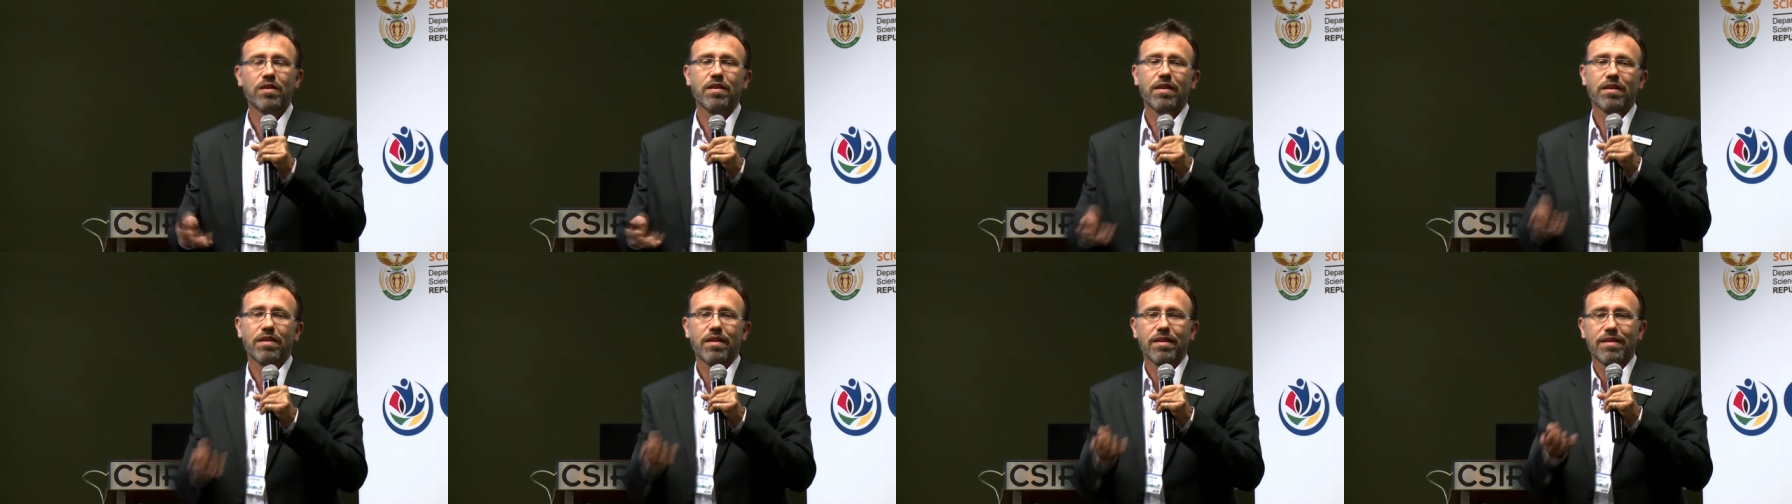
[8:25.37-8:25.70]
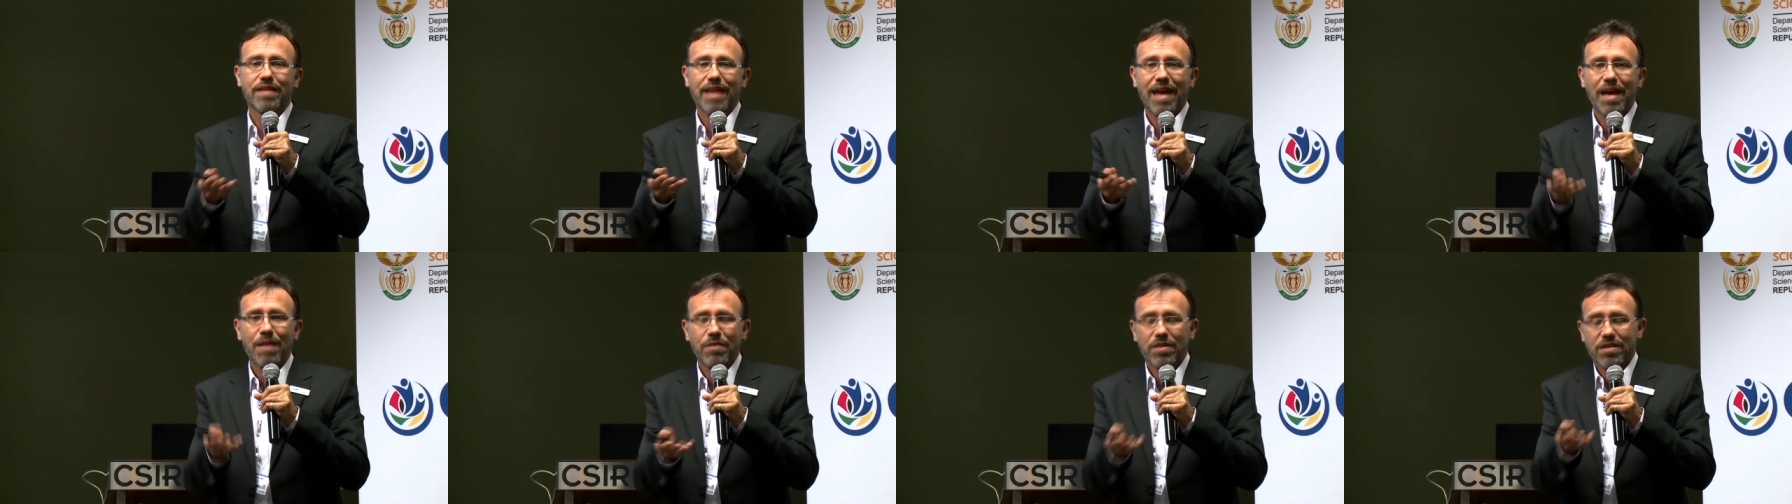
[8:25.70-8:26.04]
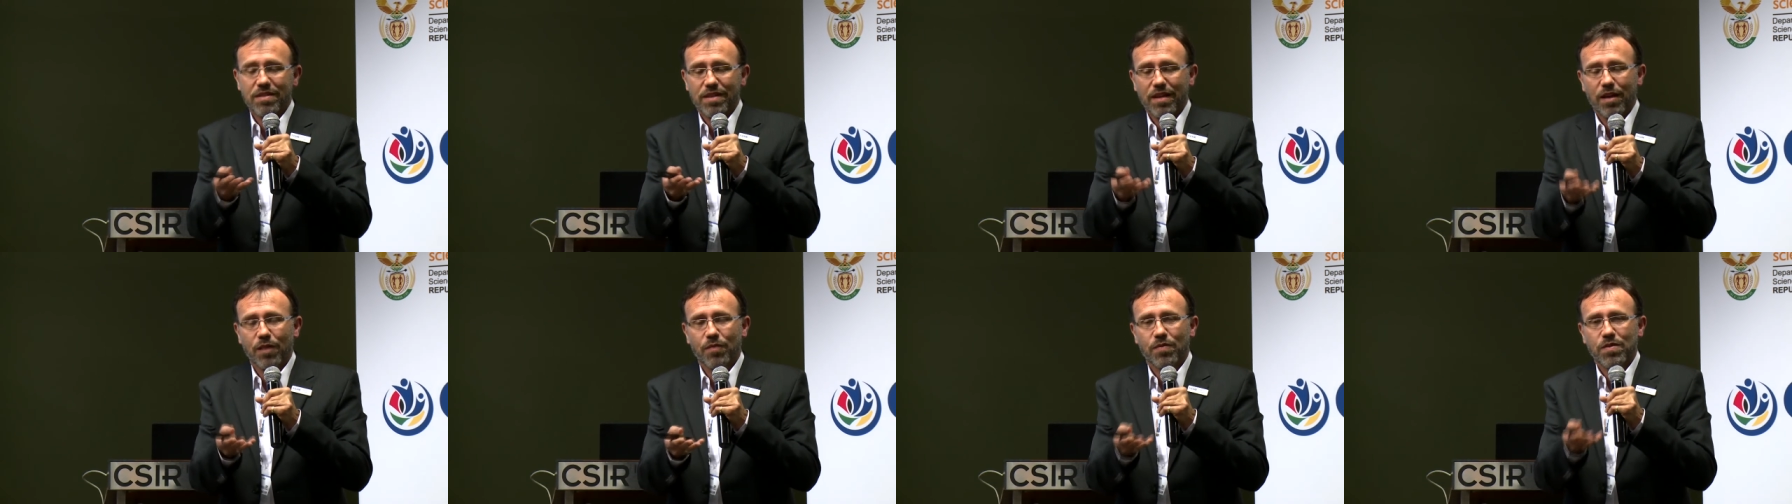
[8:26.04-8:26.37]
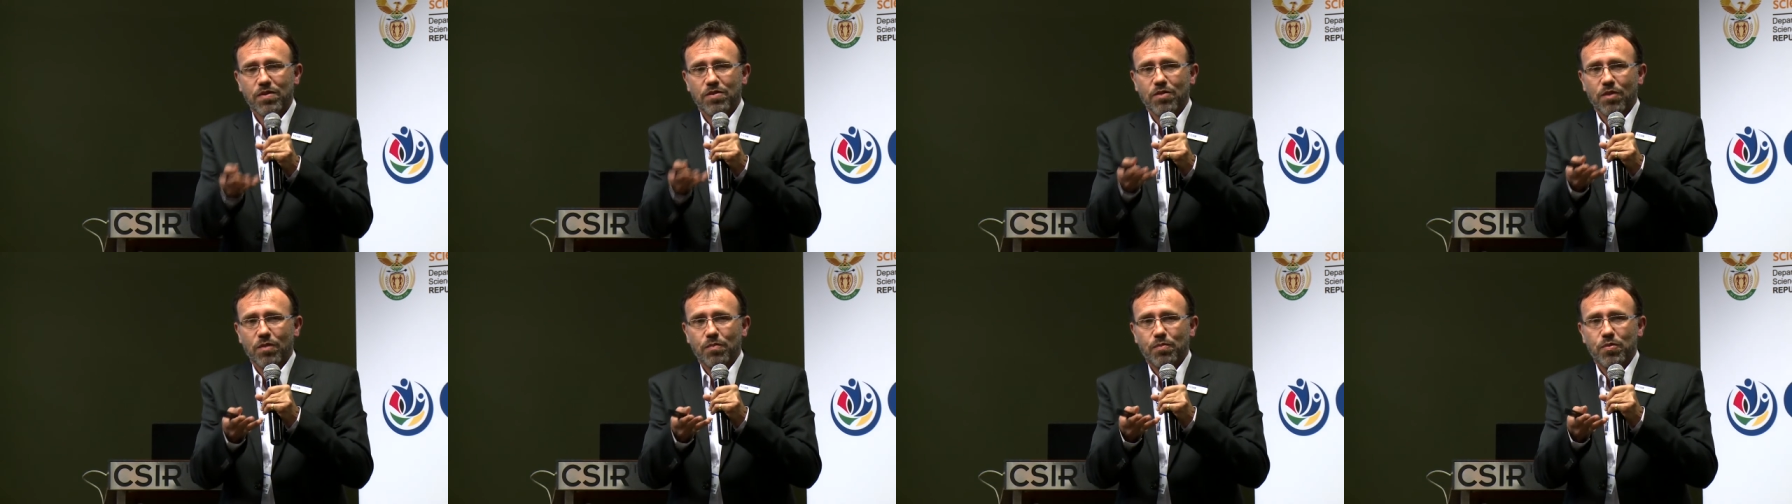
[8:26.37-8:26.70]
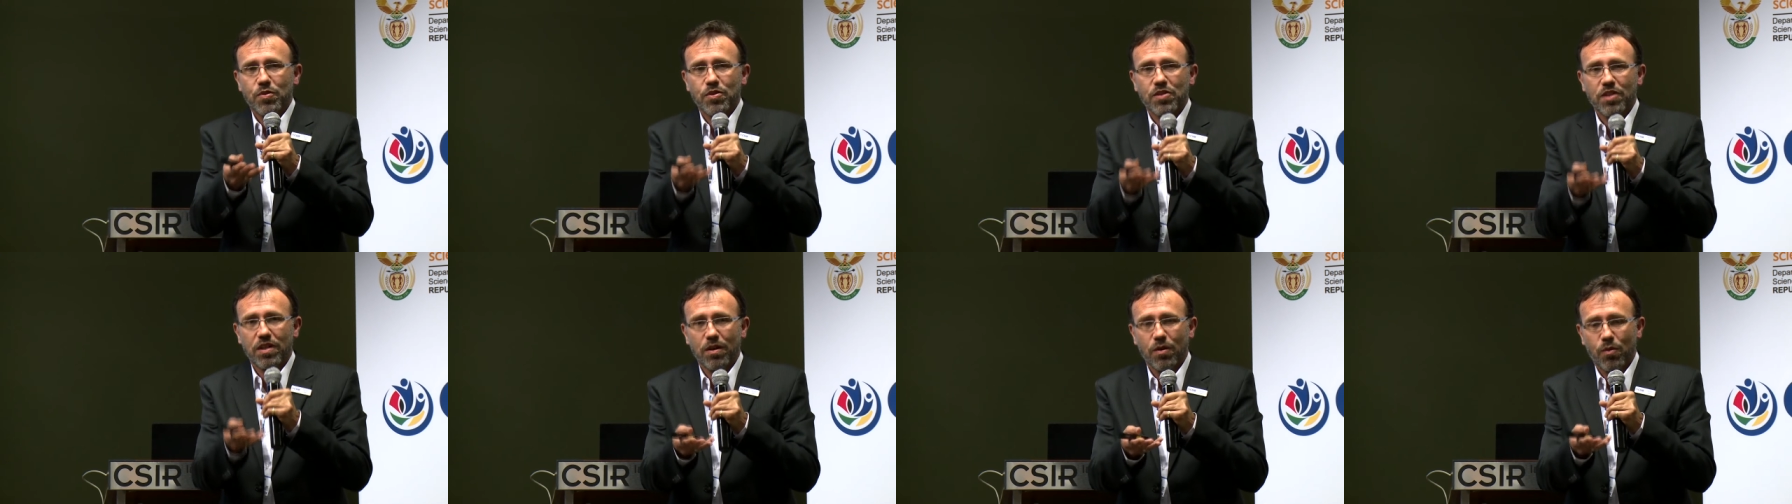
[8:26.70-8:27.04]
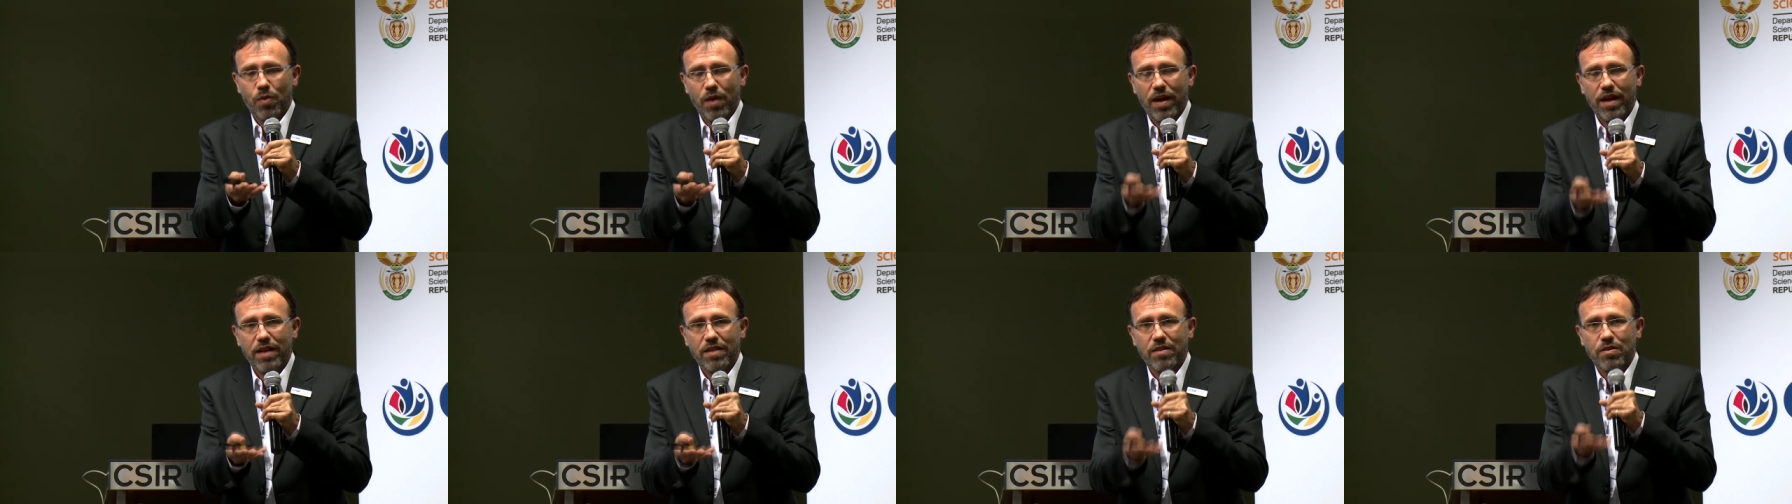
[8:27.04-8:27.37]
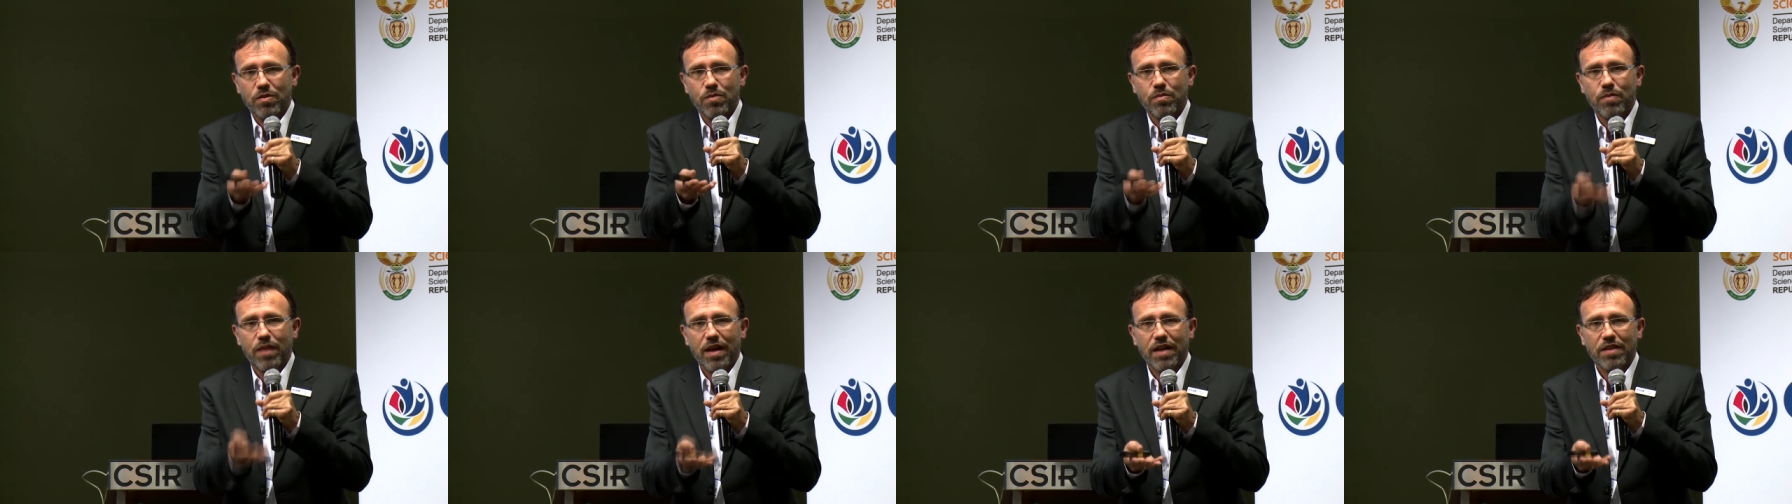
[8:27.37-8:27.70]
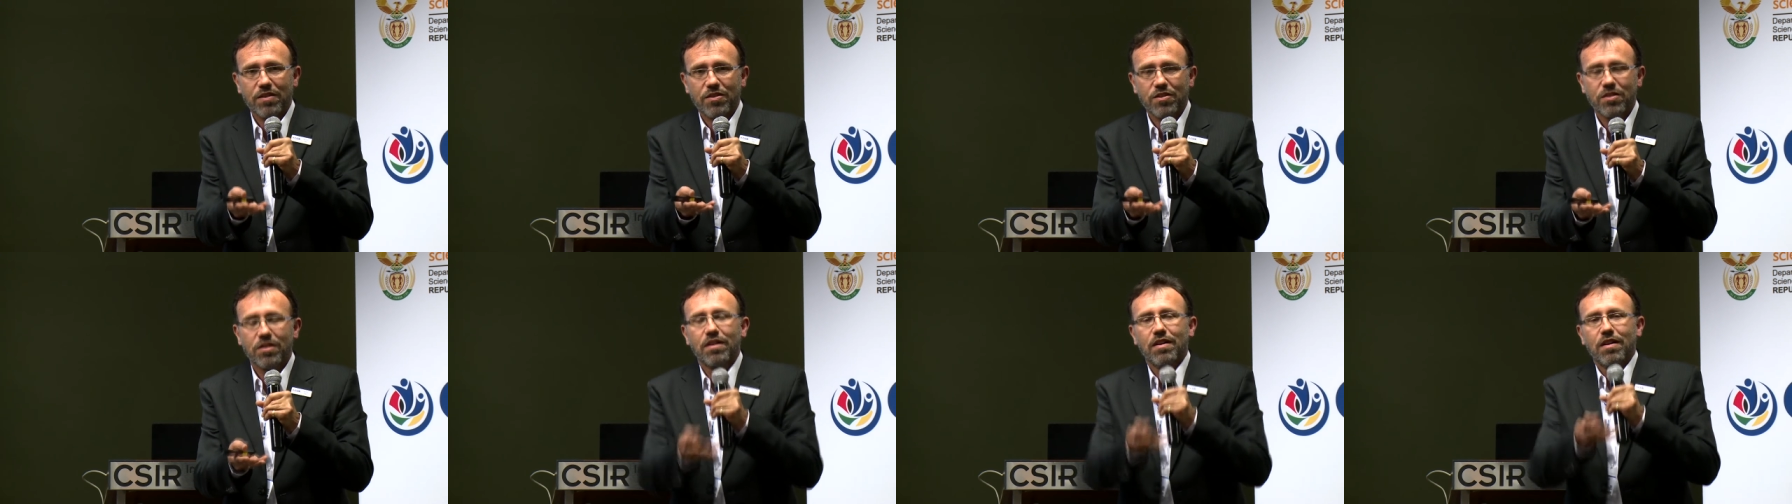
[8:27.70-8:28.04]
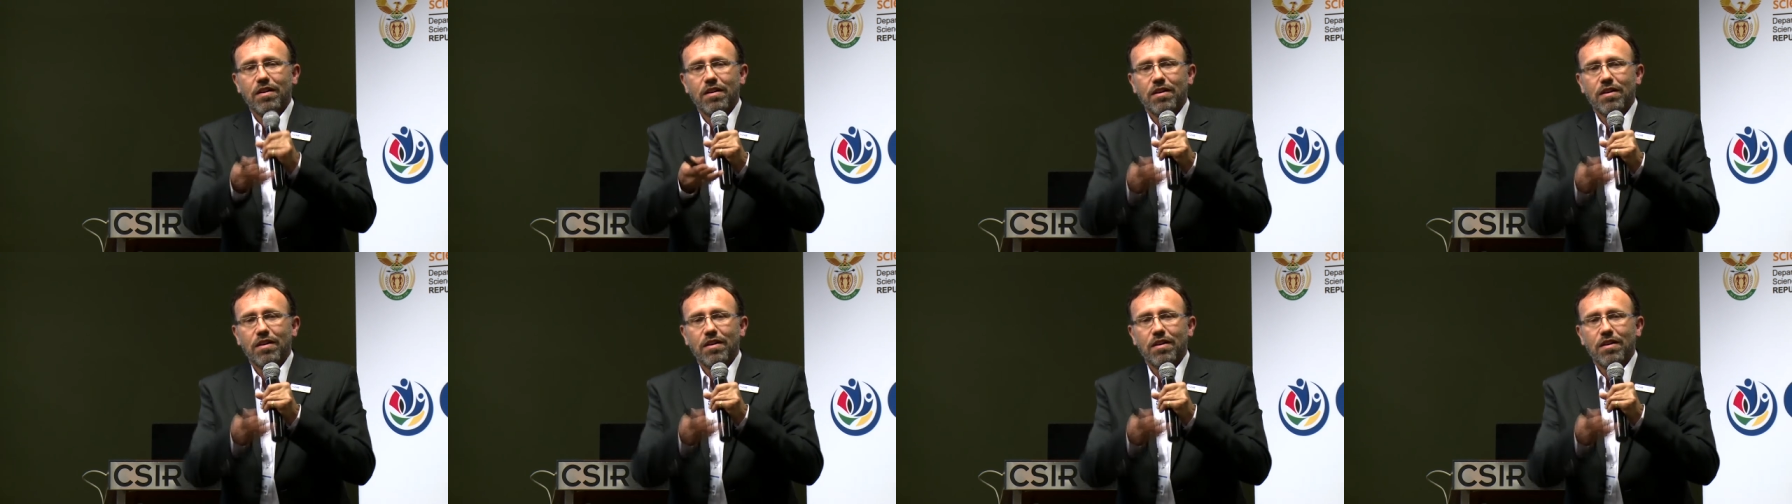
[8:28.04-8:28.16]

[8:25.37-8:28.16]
that the dam itself is not pushing away too much